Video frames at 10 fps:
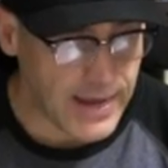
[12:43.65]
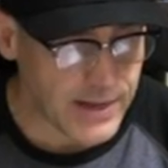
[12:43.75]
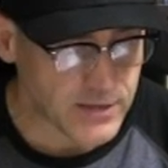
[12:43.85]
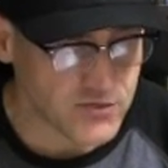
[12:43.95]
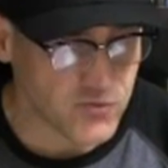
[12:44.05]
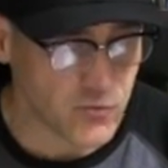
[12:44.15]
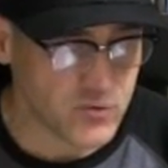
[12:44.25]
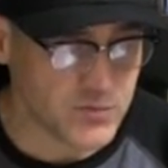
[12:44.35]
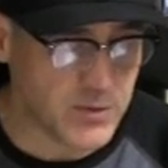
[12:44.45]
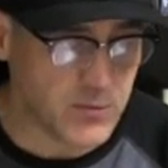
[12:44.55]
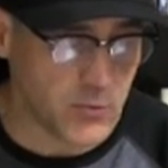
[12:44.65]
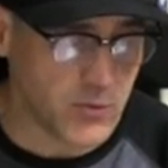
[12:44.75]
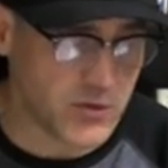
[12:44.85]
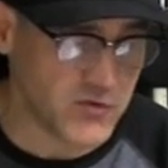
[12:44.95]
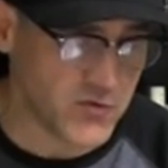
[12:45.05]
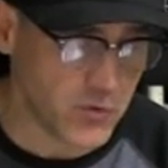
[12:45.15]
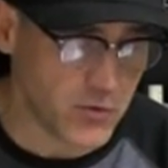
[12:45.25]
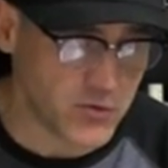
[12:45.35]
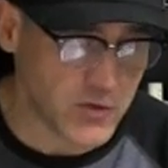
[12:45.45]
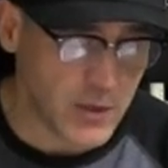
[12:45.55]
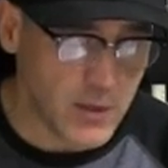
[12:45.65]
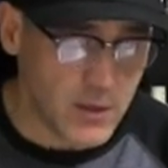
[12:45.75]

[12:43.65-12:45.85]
act towards people in the church.